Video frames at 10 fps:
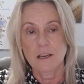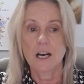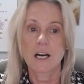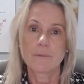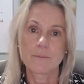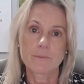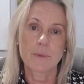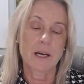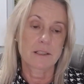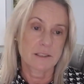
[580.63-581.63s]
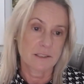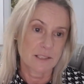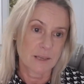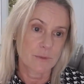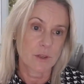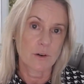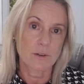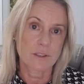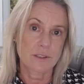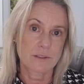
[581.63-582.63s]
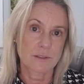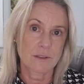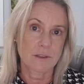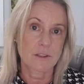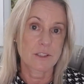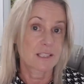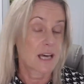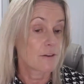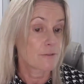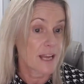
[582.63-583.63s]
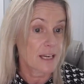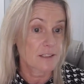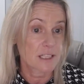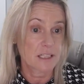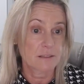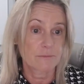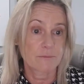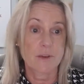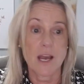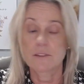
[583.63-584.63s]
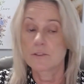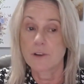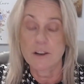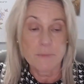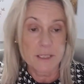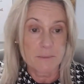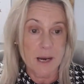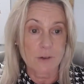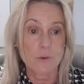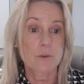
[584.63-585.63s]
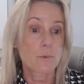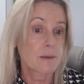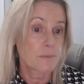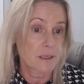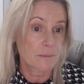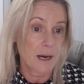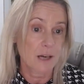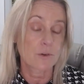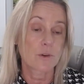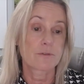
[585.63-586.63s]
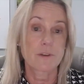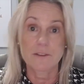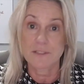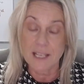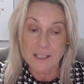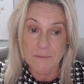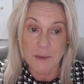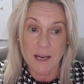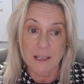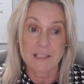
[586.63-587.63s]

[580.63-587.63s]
But some dogs start reacting at the 5-minute mark or the 1-minute mark or the 5-second mark.